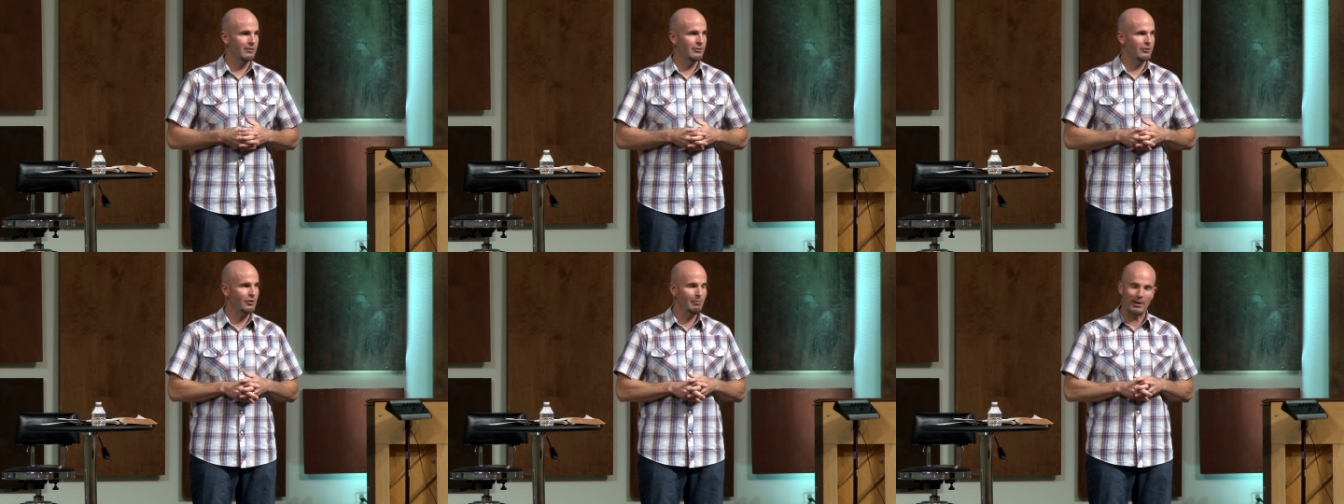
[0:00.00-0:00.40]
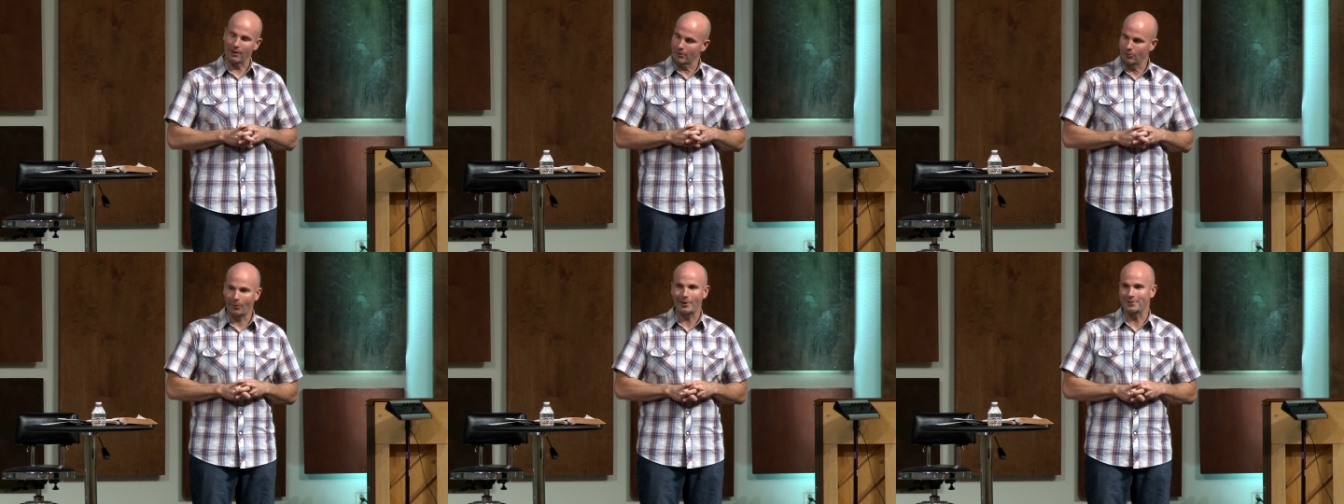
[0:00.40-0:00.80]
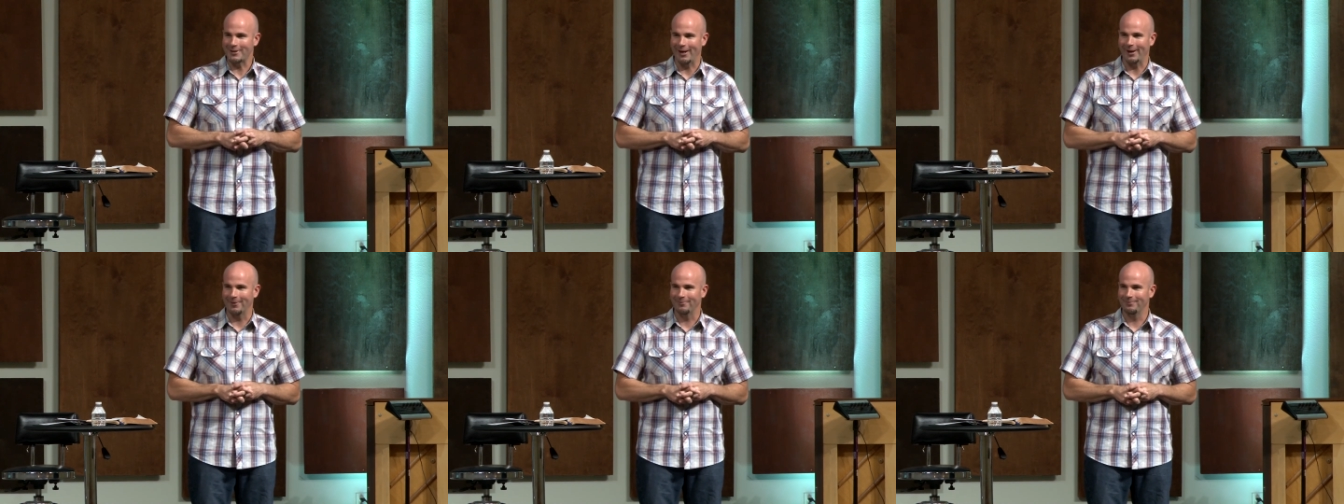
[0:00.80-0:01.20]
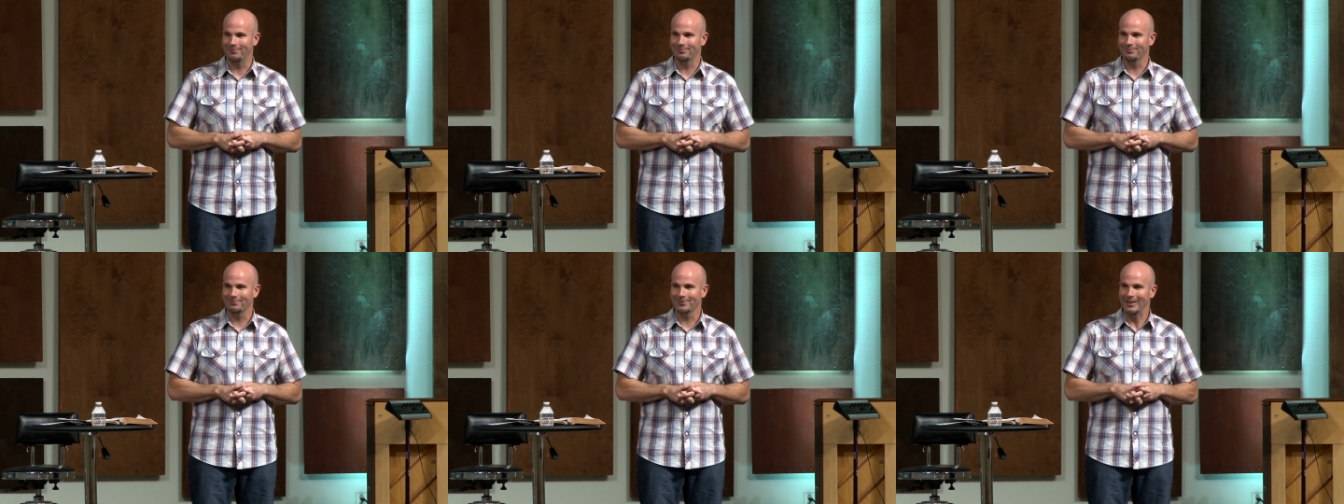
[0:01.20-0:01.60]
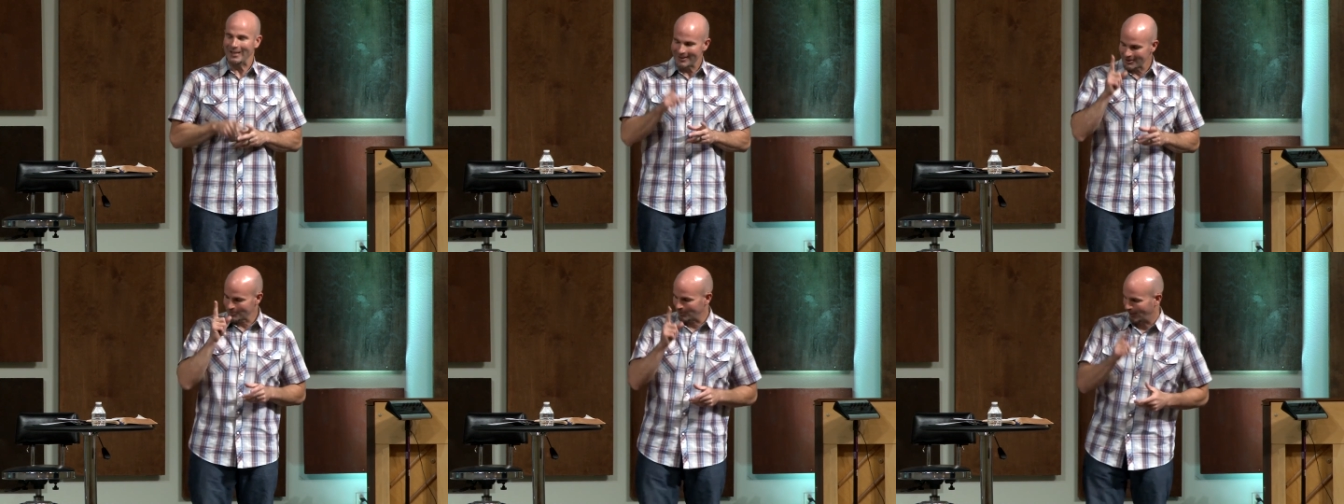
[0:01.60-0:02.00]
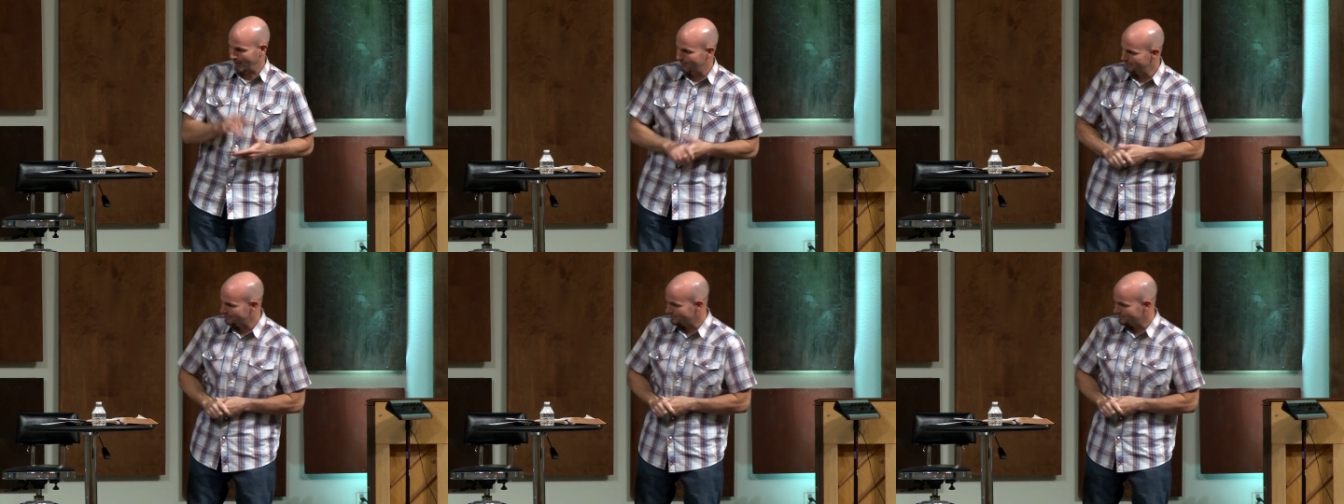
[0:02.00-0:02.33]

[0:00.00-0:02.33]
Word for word: It's going to be a great time. Let's pray.